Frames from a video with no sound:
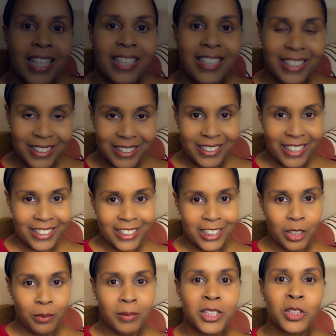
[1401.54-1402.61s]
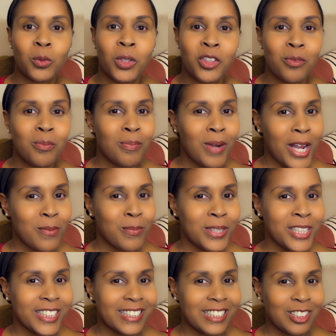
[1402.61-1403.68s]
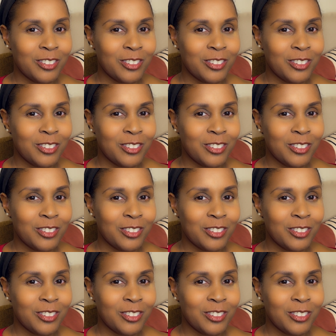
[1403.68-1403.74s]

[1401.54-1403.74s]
This next tip is one of my personal